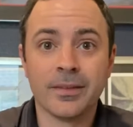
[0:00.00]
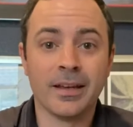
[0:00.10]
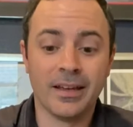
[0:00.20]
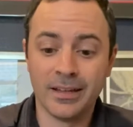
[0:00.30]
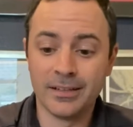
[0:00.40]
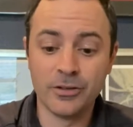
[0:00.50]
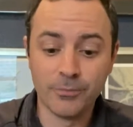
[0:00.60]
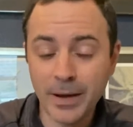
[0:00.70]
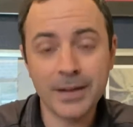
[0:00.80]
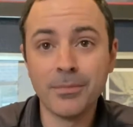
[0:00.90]
And you
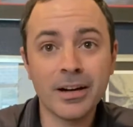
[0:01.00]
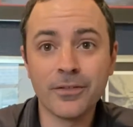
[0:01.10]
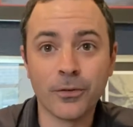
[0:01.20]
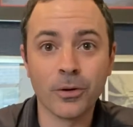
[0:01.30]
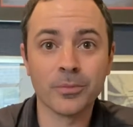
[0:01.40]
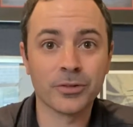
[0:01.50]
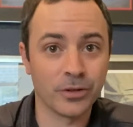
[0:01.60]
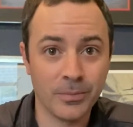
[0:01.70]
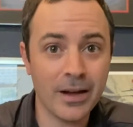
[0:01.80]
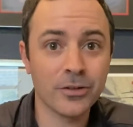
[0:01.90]
paid money for them, so
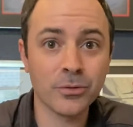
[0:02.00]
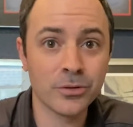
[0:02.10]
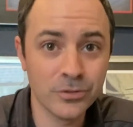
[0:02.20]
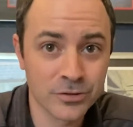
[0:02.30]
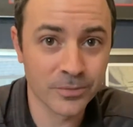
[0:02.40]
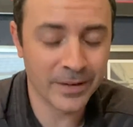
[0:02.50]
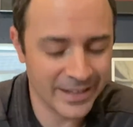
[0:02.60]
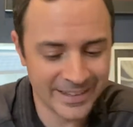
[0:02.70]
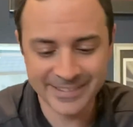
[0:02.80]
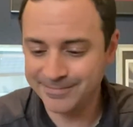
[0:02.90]
you might as well use them.
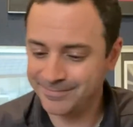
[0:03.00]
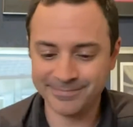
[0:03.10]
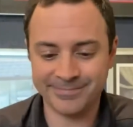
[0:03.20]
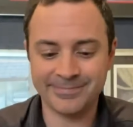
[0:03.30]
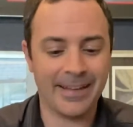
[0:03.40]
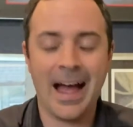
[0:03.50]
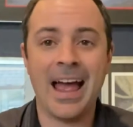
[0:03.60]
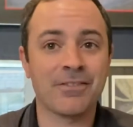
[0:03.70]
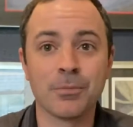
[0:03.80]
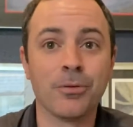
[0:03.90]
And I
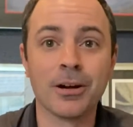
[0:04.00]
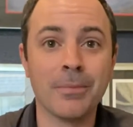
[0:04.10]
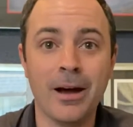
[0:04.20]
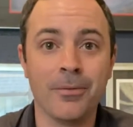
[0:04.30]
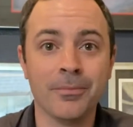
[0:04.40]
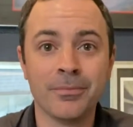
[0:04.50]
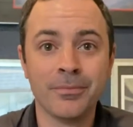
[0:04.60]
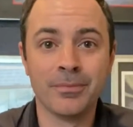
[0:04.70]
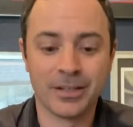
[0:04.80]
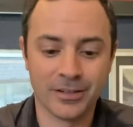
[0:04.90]
have to point them out
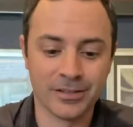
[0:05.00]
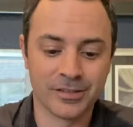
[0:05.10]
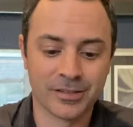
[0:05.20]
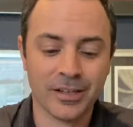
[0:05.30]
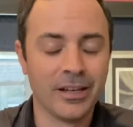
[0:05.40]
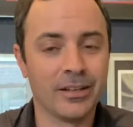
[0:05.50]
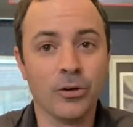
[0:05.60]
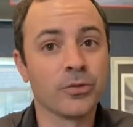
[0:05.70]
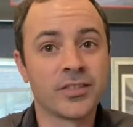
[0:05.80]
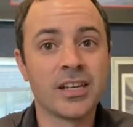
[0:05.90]
because you
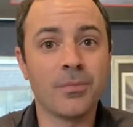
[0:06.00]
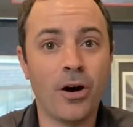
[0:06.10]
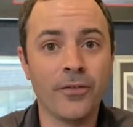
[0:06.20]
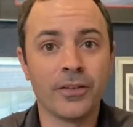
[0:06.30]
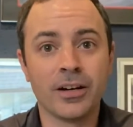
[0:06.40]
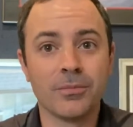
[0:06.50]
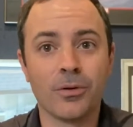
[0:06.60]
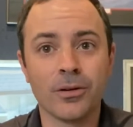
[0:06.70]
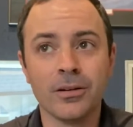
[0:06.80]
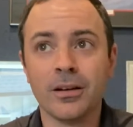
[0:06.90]
don't see them often
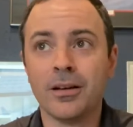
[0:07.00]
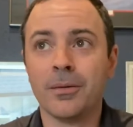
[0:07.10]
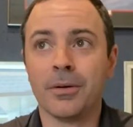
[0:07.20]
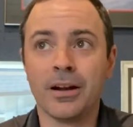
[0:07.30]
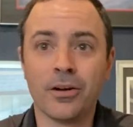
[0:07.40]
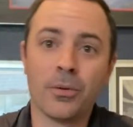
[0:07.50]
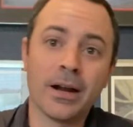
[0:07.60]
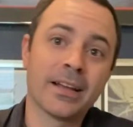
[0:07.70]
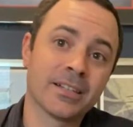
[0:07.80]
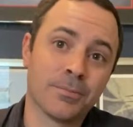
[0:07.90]
anymore. But I know when
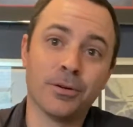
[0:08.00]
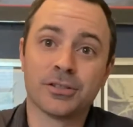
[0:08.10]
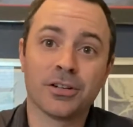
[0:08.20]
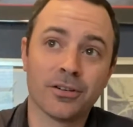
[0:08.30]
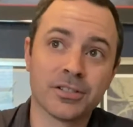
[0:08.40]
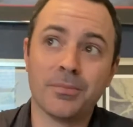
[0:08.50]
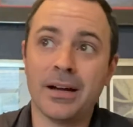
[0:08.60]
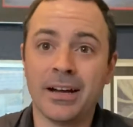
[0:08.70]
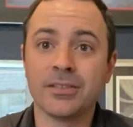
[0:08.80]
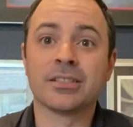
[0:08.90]
I get to put shutters on
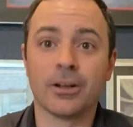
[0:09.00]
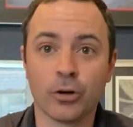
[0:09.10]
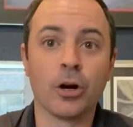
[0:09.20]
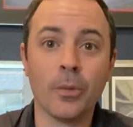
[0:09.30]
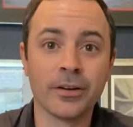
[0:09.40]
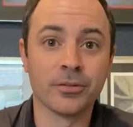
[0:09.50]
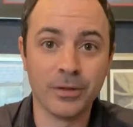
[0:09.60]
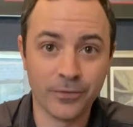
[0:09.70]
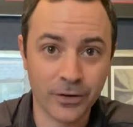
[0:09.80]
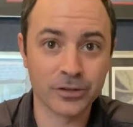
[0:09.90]
my house, they are going to
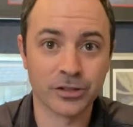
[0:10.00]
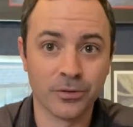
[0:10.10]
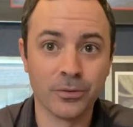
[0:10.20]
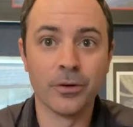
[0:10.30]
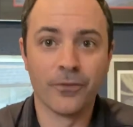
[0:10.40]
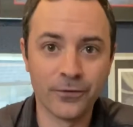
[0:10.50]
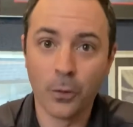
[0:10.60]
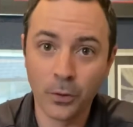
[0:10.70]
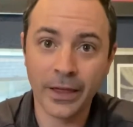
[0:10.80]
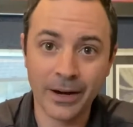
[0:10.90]
be functional
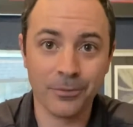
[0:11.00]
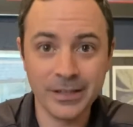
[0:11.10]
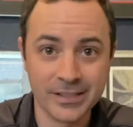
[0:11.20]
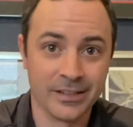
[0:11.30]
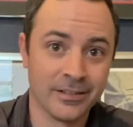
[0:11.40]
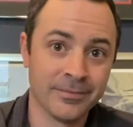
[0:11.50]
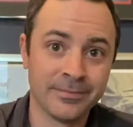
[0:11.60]
for that reason.